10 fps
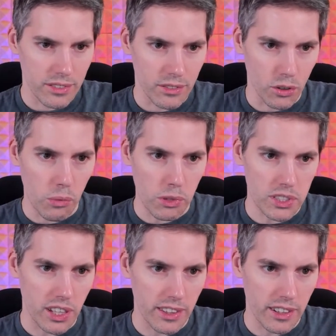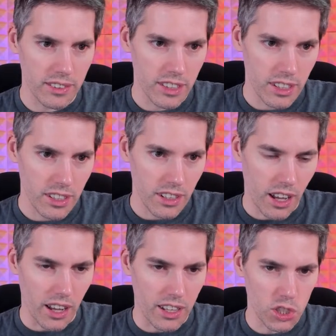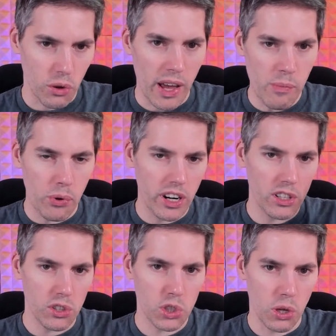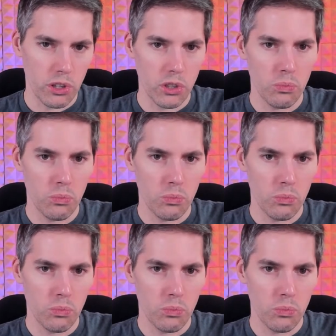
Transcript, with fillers: We're almost done, though. Uh, so I point at your soul ring,